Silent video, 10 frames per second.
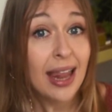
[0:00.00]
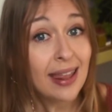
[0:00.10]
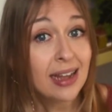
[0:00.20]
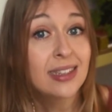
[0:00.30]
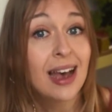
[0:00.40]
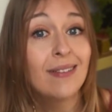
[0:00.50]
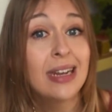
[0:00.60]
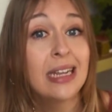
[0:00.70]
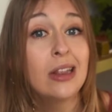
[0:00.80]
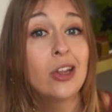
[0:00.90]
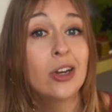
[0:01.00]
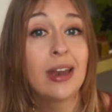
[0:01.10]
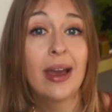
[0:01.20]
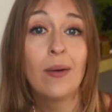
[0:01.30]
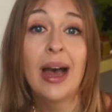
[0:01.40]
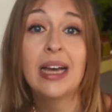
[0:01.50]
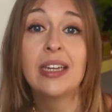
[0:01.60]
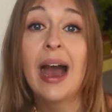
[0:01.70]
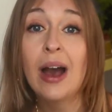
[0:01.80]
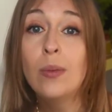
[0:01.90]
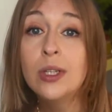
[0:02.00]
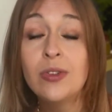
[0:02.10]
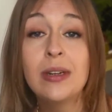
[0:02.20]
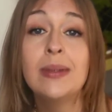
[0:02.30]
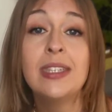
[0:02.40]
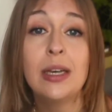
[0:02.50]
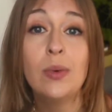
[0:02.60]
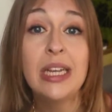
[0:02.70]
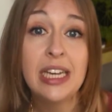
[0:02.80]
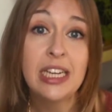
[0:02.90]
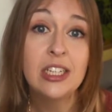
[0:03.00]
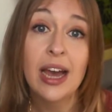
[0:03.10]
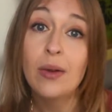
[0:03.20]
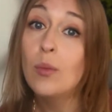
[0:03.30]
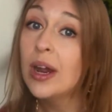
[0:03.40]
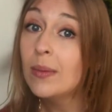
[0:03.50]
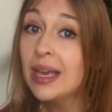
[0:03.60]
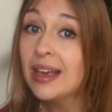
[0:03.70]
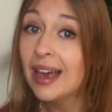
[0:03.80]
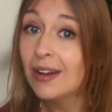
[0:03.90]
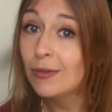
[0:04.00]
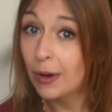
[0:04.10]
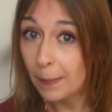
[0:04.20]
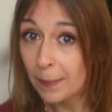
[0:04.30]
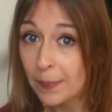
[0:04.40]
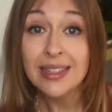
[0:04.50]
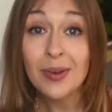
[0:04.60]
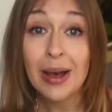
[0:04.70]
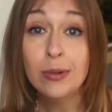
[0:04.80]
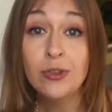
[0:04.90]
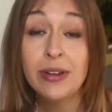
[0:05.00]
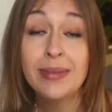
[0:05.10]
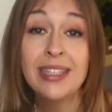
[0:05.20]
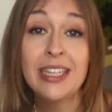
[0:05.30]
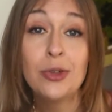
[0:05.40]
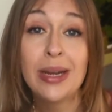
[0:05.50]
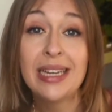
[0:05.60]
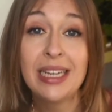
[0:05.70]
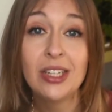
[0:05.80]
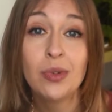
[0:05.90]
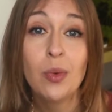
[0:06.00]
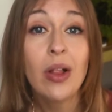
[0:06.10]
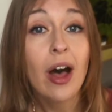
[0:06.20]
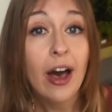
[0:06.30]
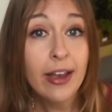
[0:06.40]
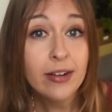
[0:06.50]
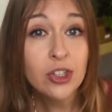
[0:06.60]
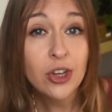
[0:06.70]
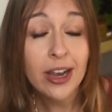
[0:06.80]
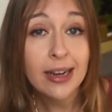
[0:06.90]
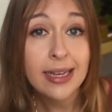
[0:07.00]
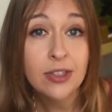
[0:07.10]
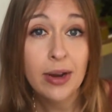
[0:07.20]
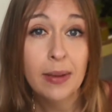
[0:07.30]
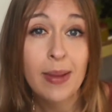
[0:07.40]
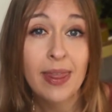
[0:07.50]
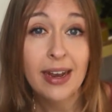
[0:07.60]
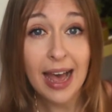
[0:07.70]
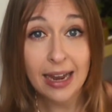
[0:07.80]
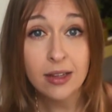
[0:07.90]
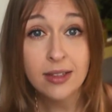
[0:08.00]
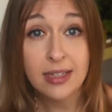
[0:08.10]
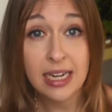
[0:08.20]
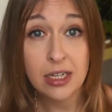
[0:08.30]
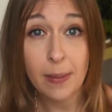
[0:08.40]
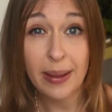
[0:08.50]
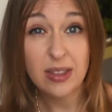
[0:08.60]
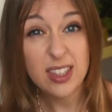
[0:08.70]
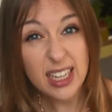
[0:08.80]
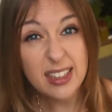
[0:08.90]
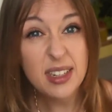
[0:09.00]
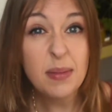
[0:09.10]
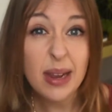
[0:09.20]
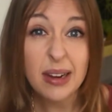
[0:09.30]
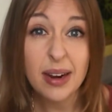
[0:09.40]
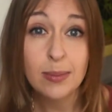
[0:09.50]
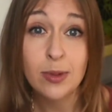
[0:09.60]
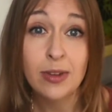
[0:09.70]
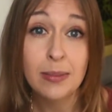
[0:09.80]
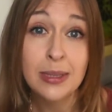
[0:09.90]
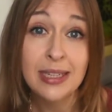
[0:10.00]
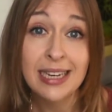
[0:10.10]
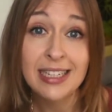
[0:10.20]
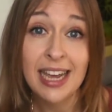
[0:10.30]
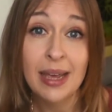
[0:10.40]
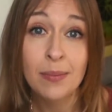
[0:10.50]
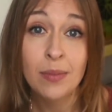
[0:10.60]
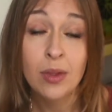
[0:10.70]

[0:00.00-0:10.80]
Let's have a little look now at how much vitamin C we need and where we can get it from. So how much vitamin C do I need? Well, Irish guidelines recommend that adults need about 60 milligrams of vitamin C a day.